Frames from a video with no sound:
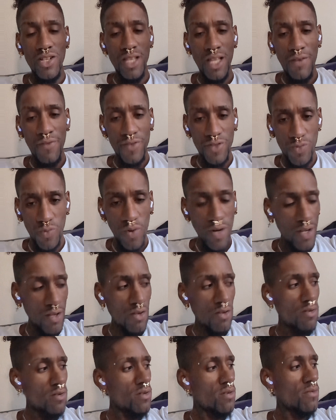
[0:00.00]
your love is
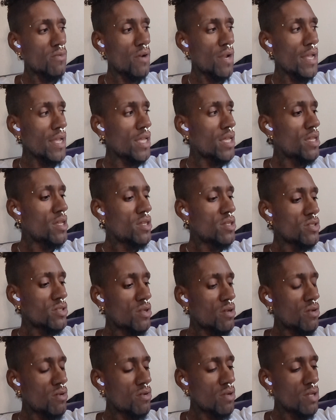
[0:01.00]
real, right?
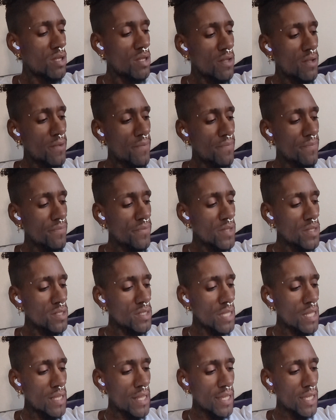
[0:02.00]
So
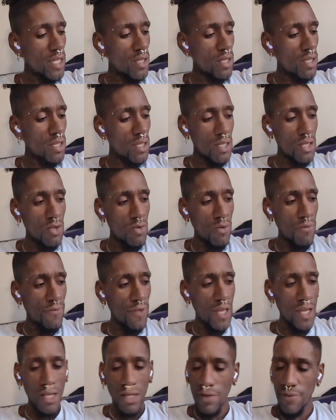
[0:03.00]
it's not like you, you were
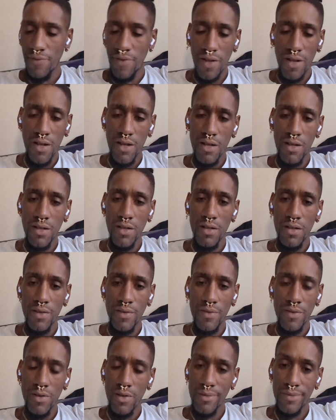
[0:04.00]
faking the funk.
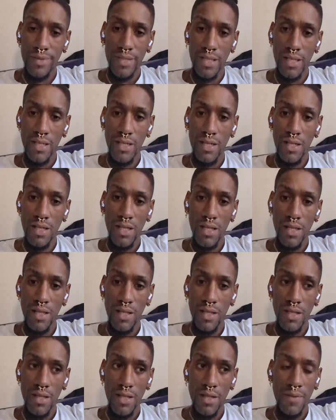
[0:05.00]
You know what I'm saying?
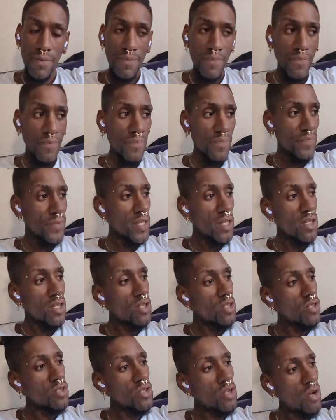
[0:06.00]

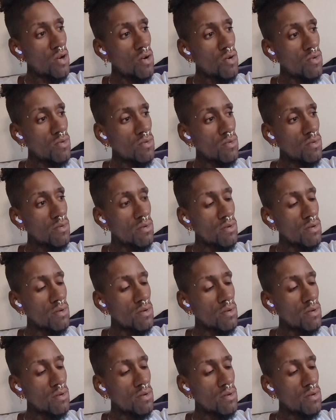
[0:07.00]
Don't